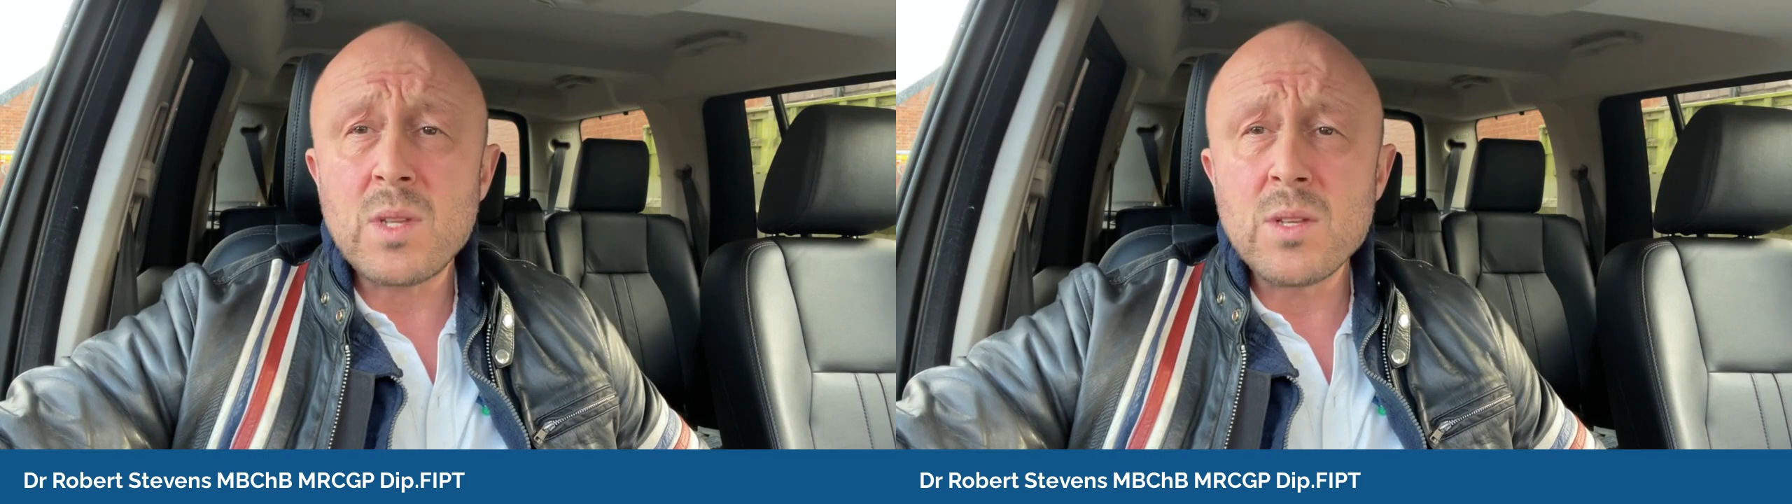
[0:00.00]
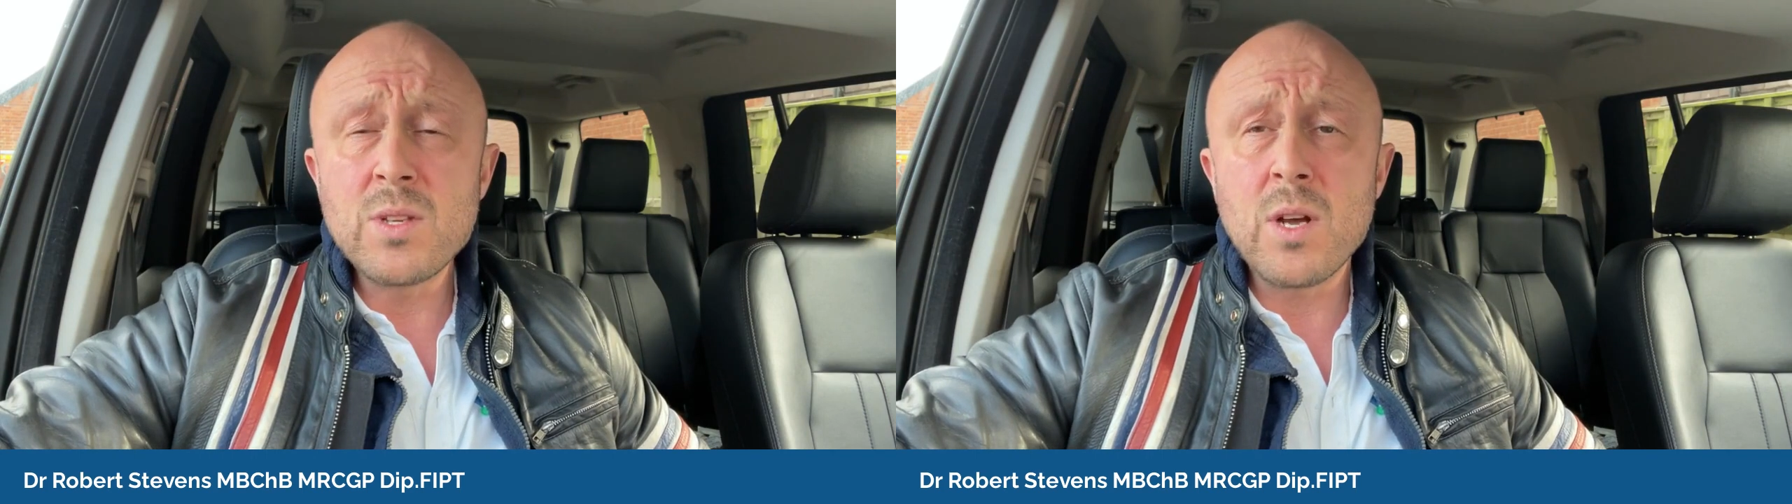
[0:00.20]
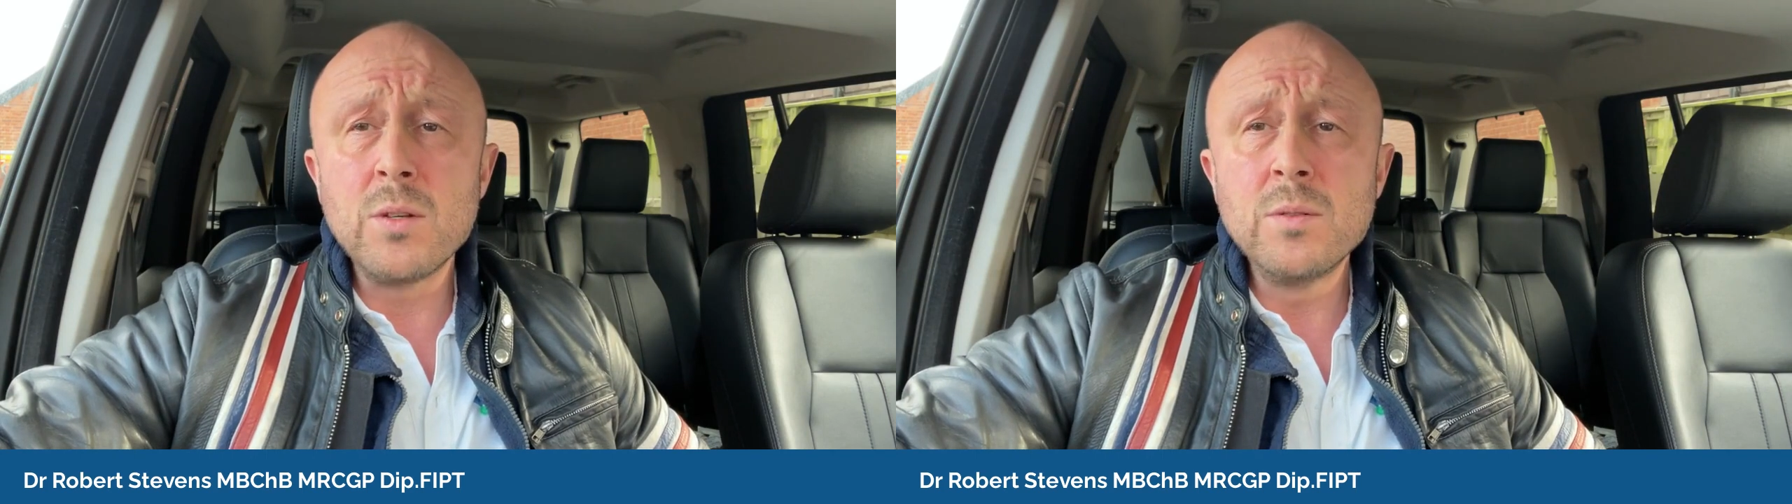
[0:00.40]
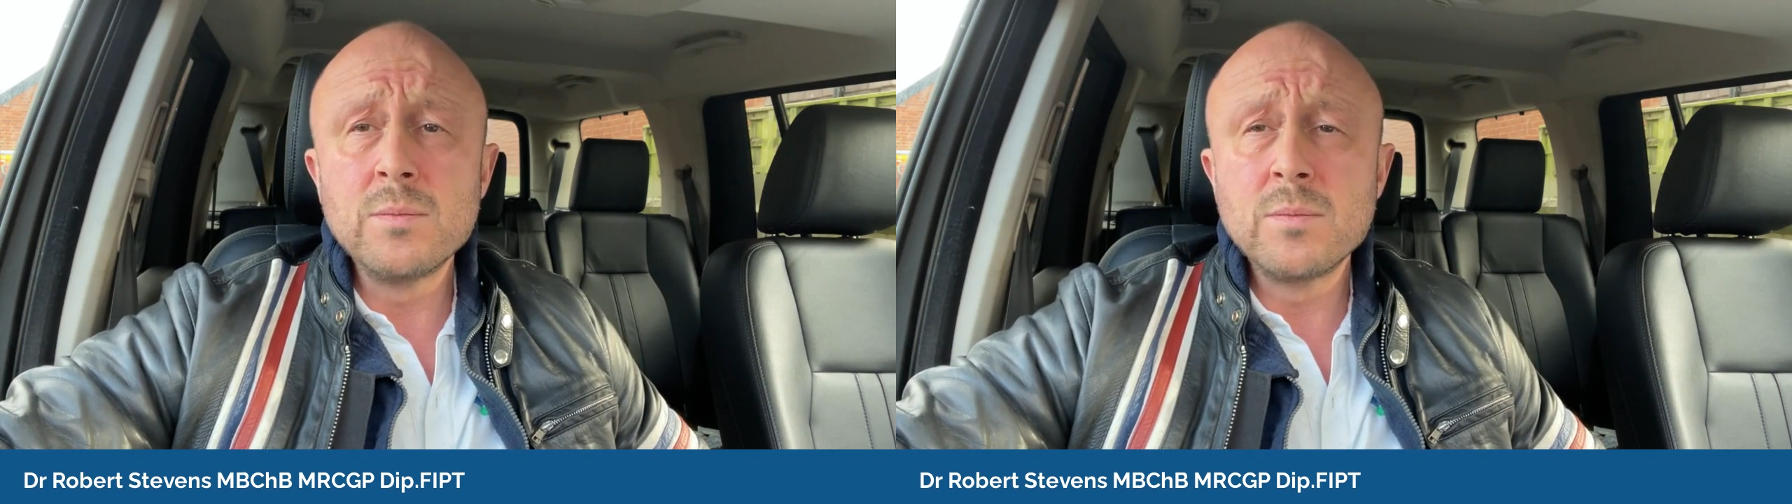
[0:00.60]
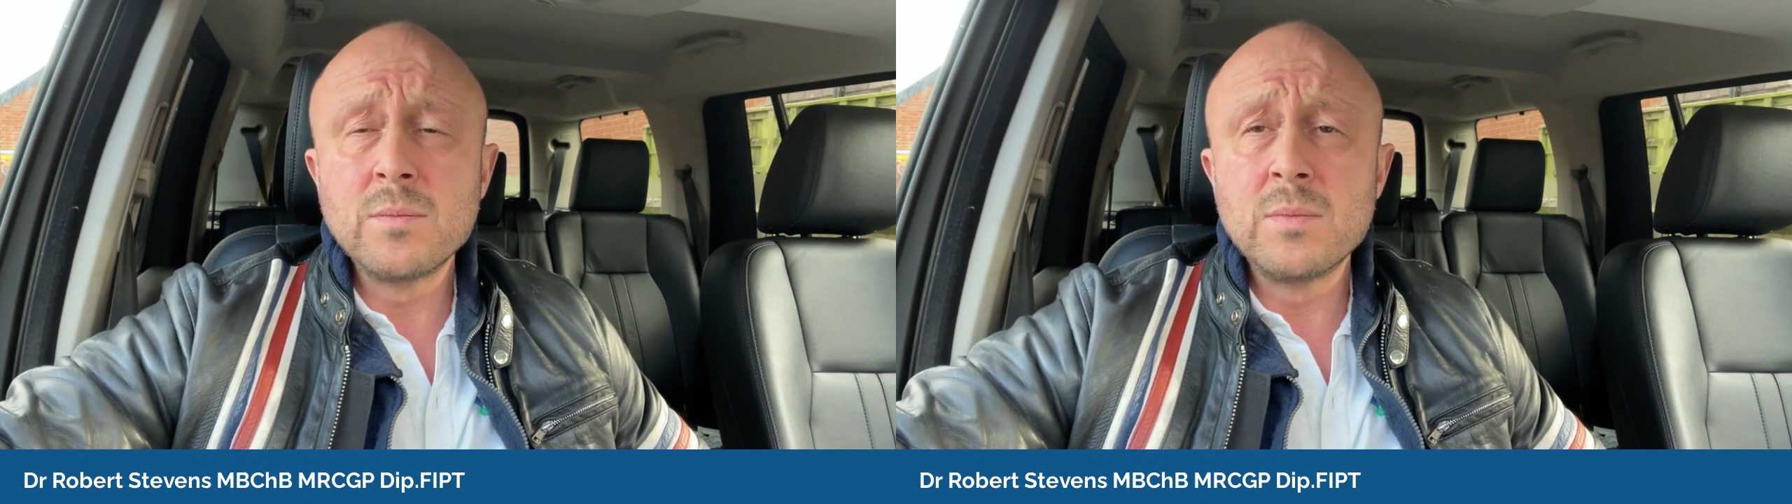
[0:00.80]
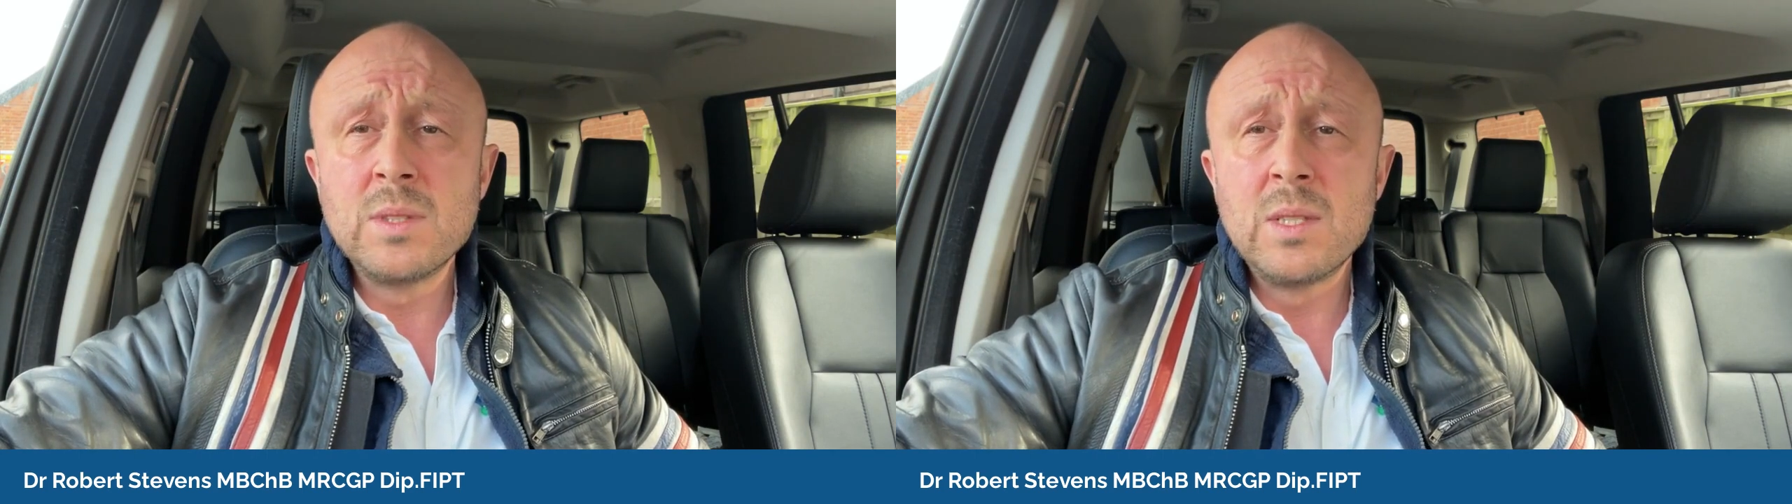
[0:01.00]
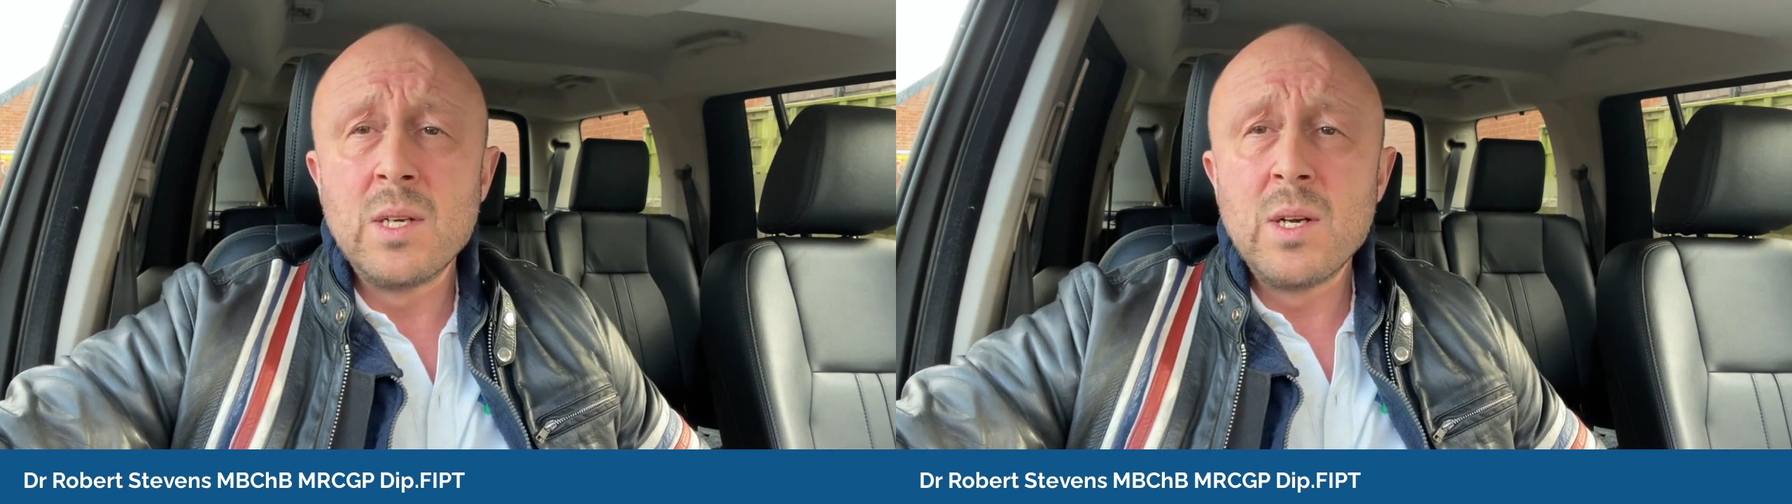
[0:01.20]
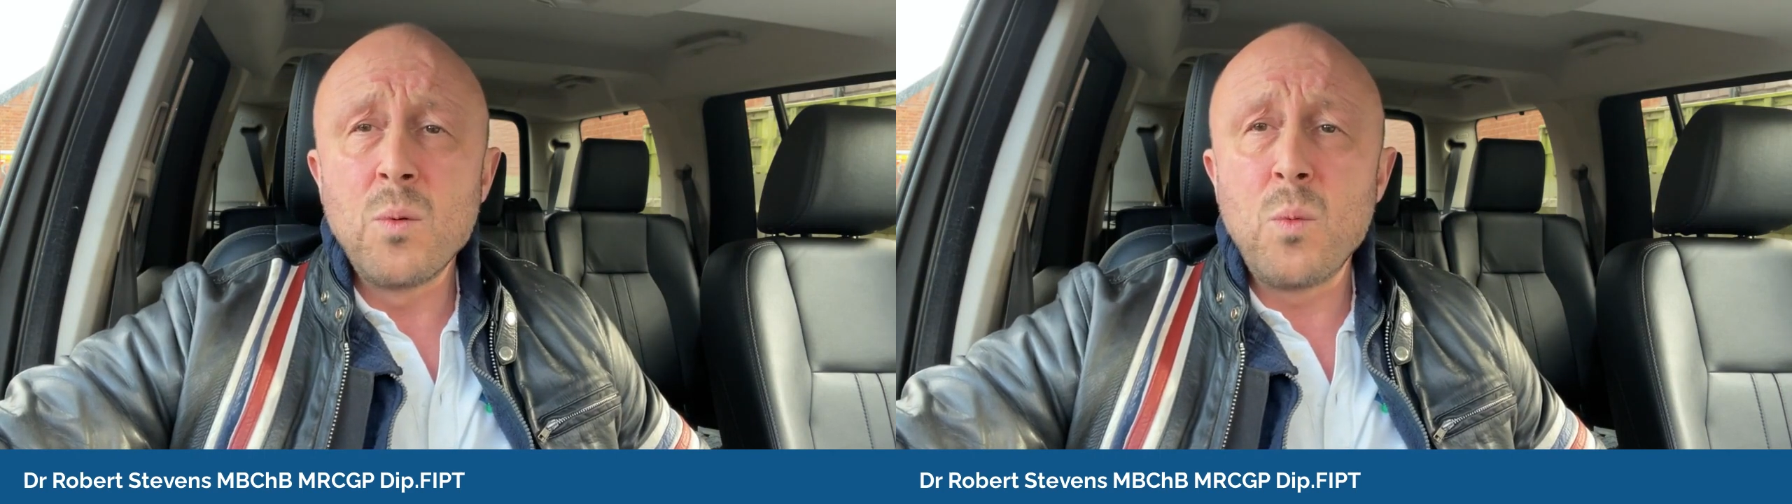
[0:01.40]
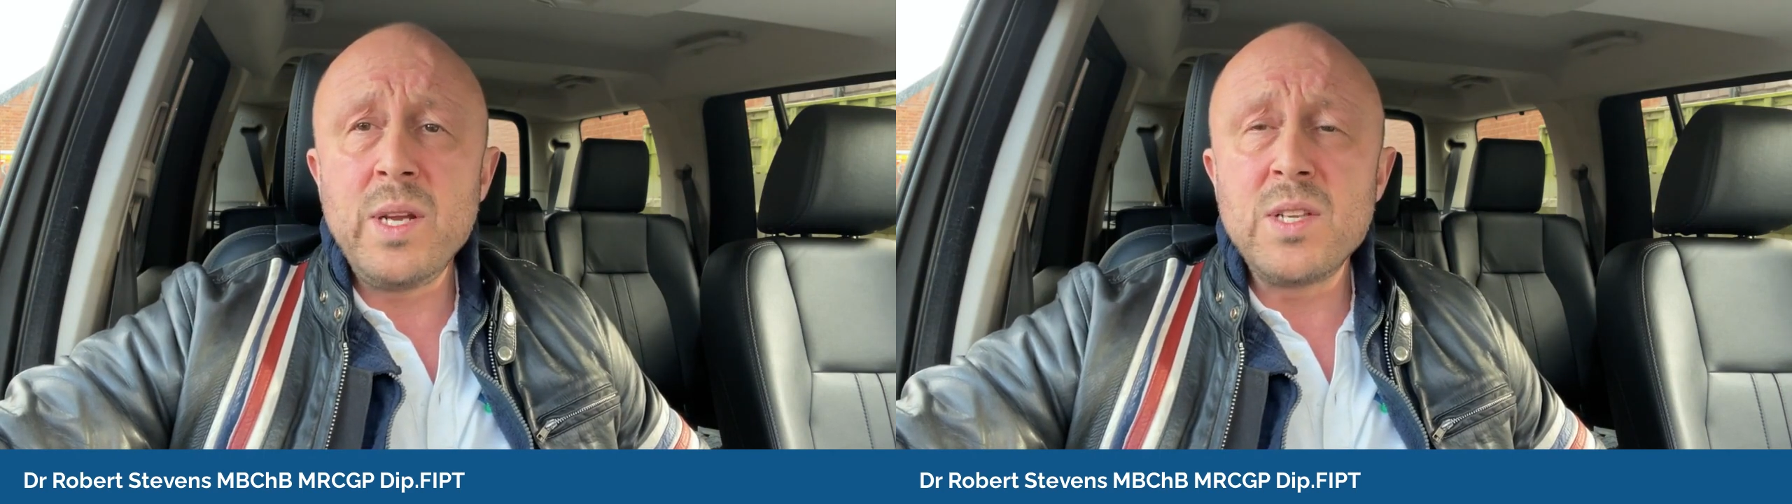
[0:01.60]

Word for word: So we